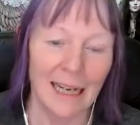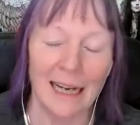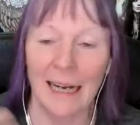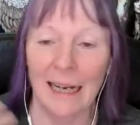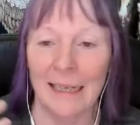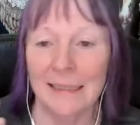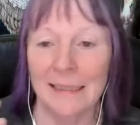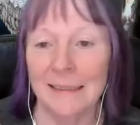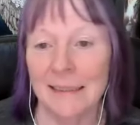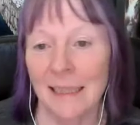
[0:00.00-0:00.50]

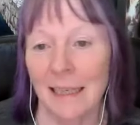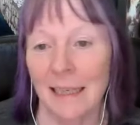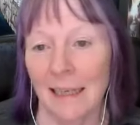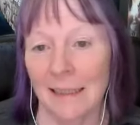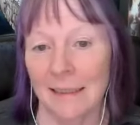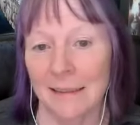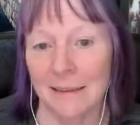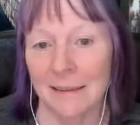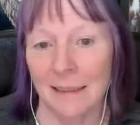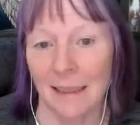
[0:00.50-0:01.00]

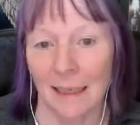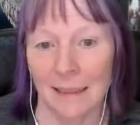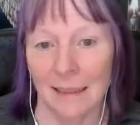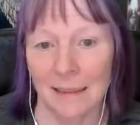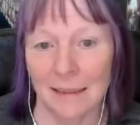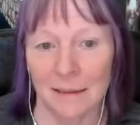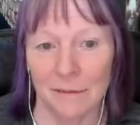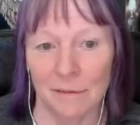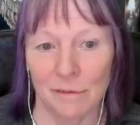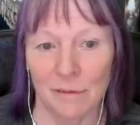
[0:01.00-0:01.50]
is
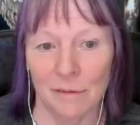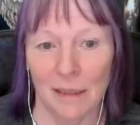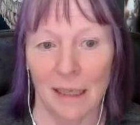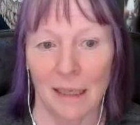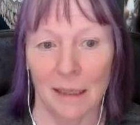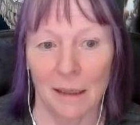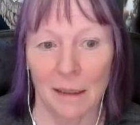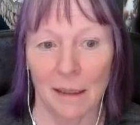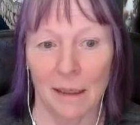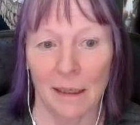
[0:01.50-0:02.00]
kind of
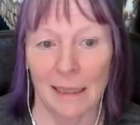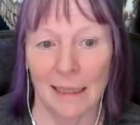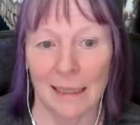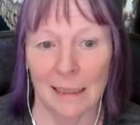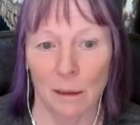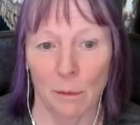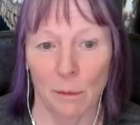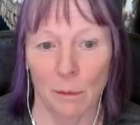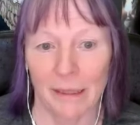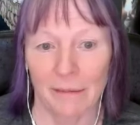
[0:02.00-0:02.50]
a
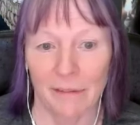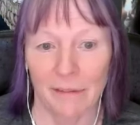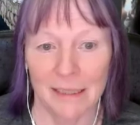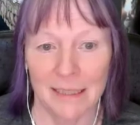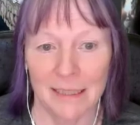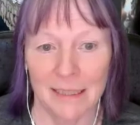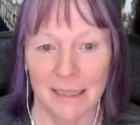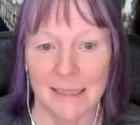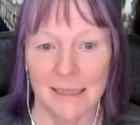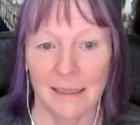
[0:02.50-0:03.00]
little bit of a
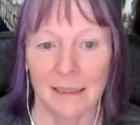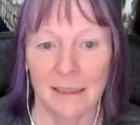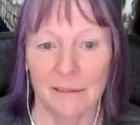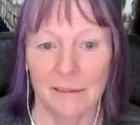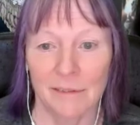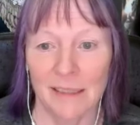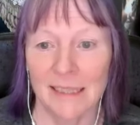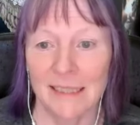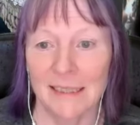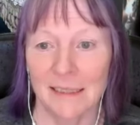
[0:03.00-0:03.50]

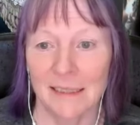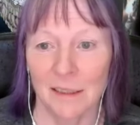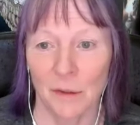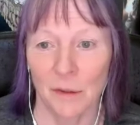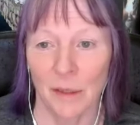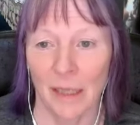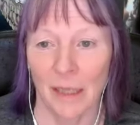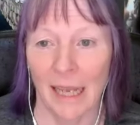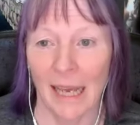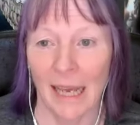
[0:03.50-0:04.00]
disservice
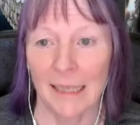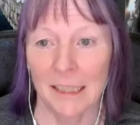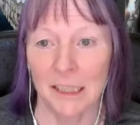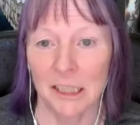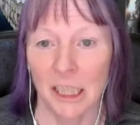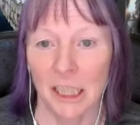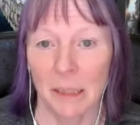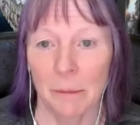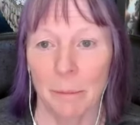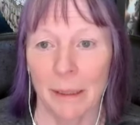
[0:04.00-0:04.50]
to the
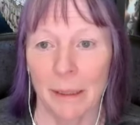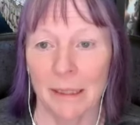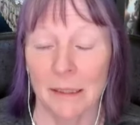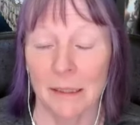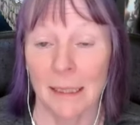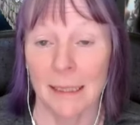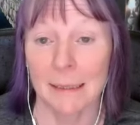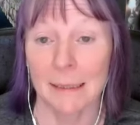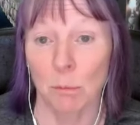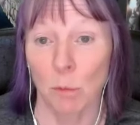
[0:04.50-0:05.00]
energy
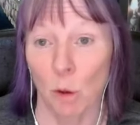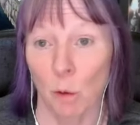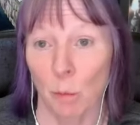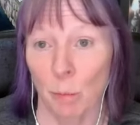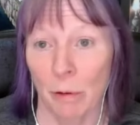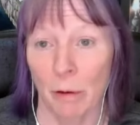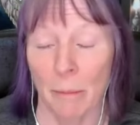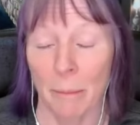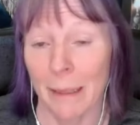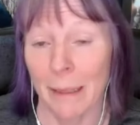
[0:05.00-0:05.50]
because it's more
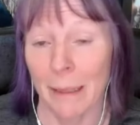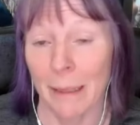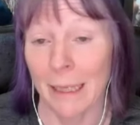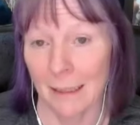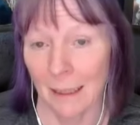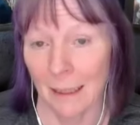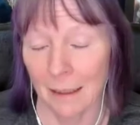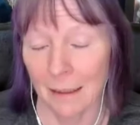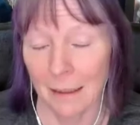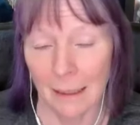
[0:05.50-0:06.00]

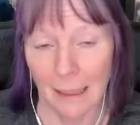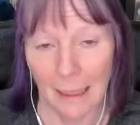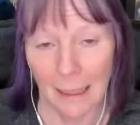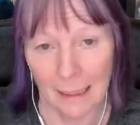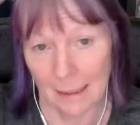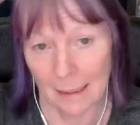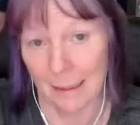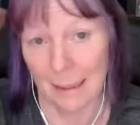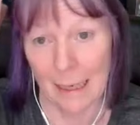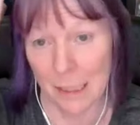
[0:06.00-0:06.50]
Promethean
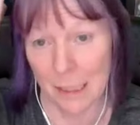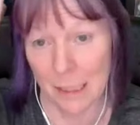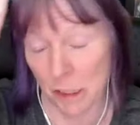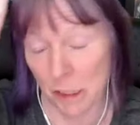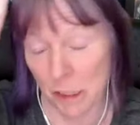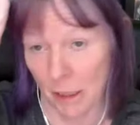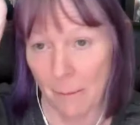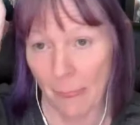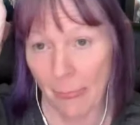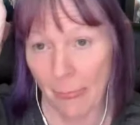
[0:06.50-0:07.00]
in
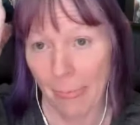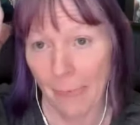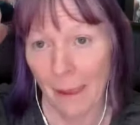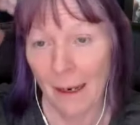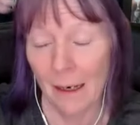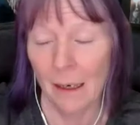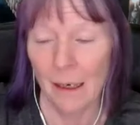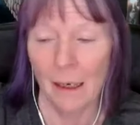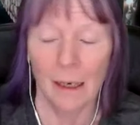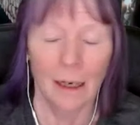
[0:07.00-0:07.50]
nature.
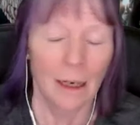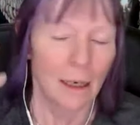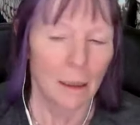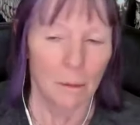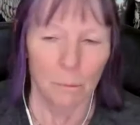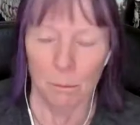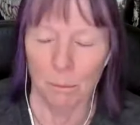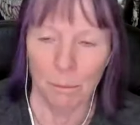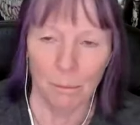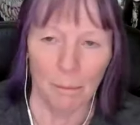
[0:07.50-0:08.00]

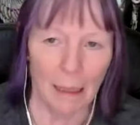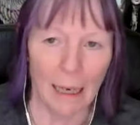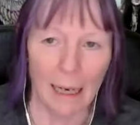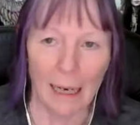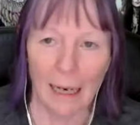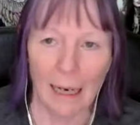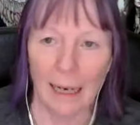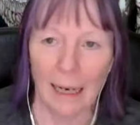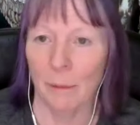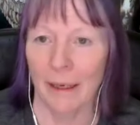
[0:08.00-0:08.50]

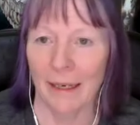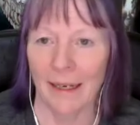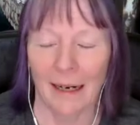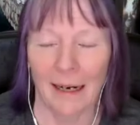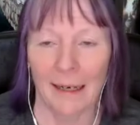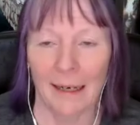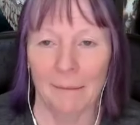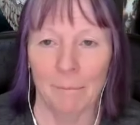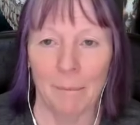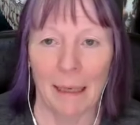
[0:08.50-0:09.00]
Either way,
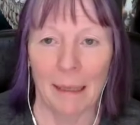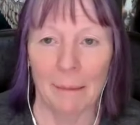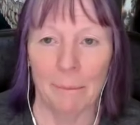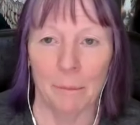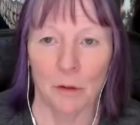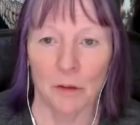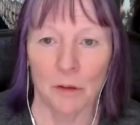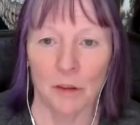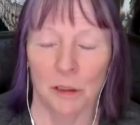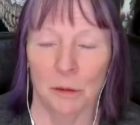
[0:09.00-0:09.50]
I'm
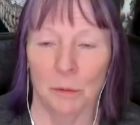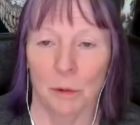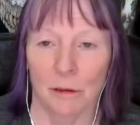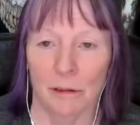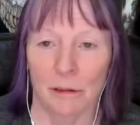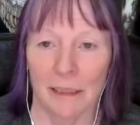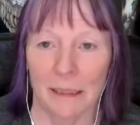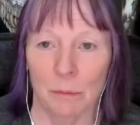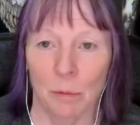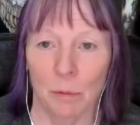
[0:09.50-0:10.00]
not too
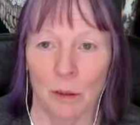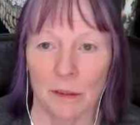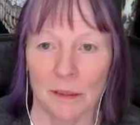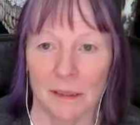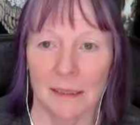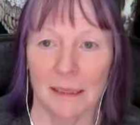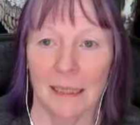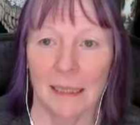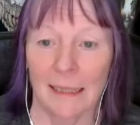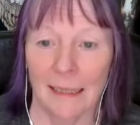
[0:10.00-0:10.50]
worried
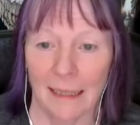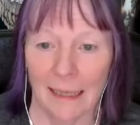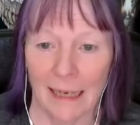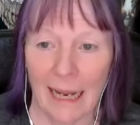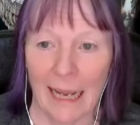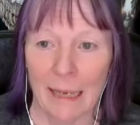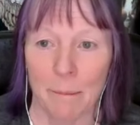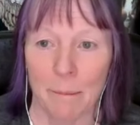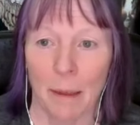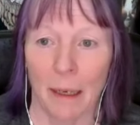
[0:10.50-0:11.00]
what's in the
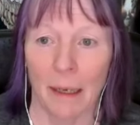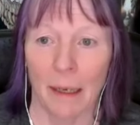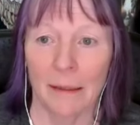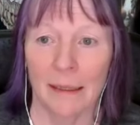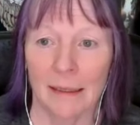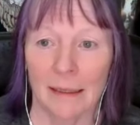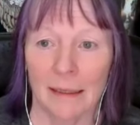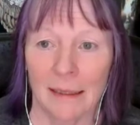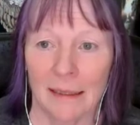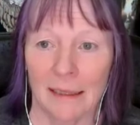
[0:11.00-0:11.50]
name,
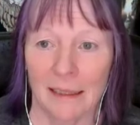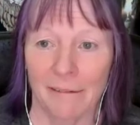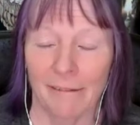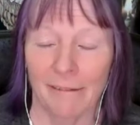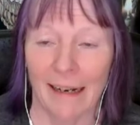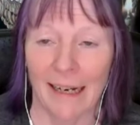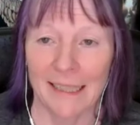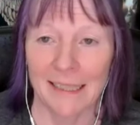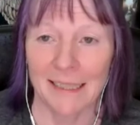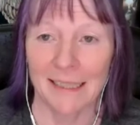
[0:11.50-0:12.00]
other than the
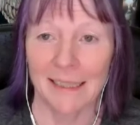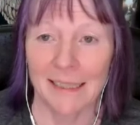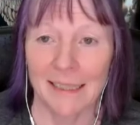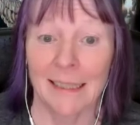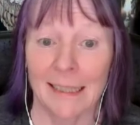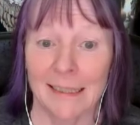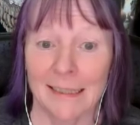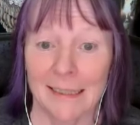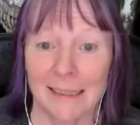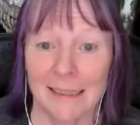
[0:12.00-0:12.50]
fact
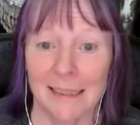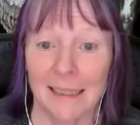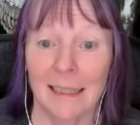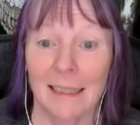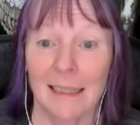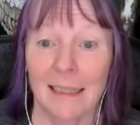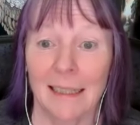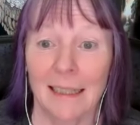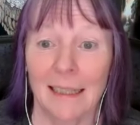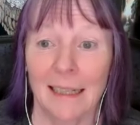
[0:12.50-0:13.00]

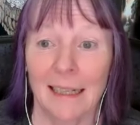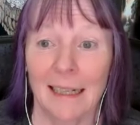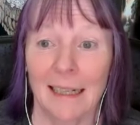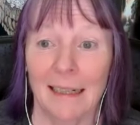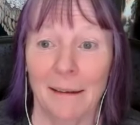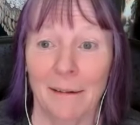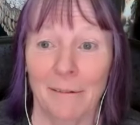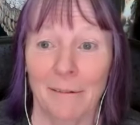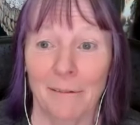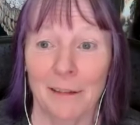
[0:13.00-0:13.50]

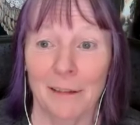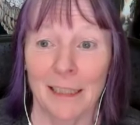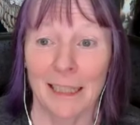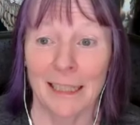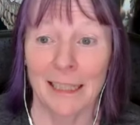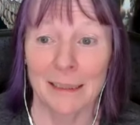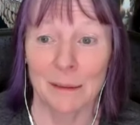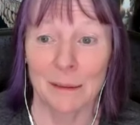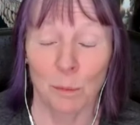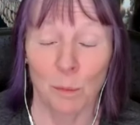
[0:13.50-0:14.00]

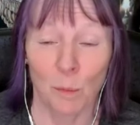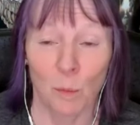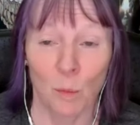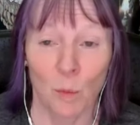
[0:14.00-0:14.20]
this